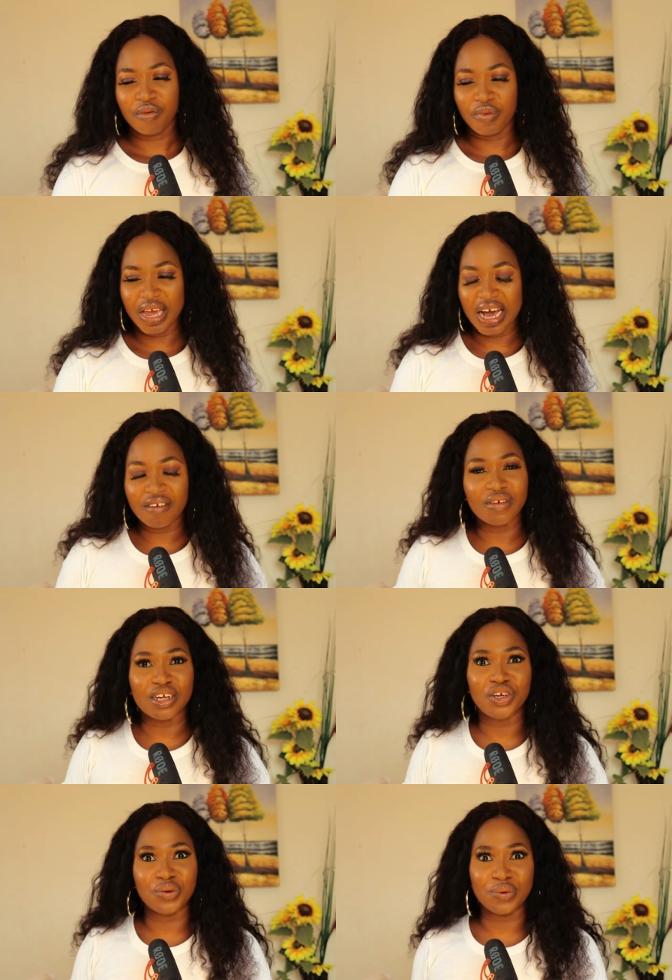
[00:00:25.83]
we have
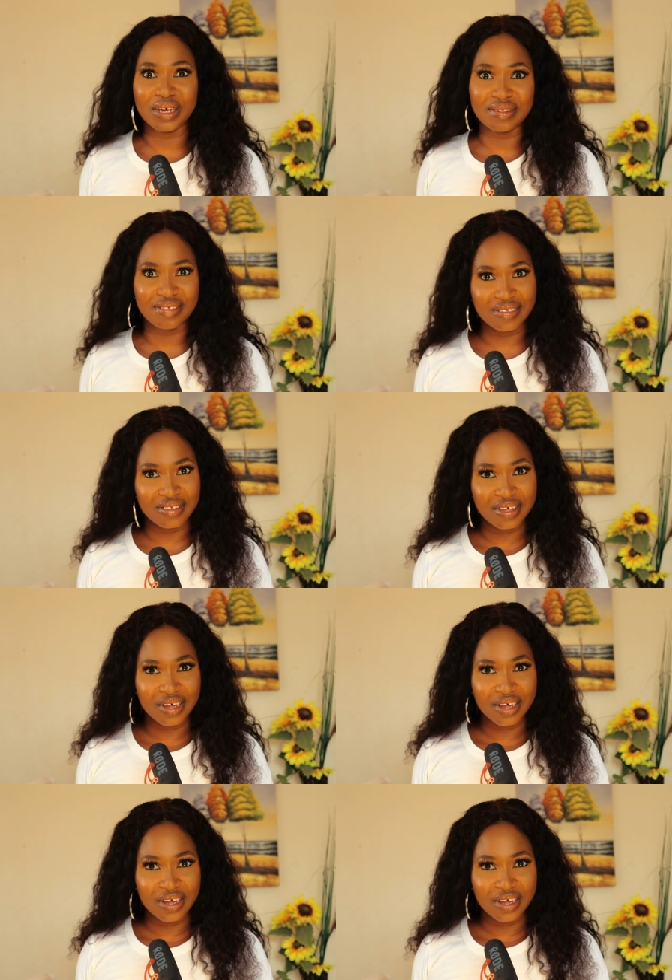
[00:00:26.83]
Nigerians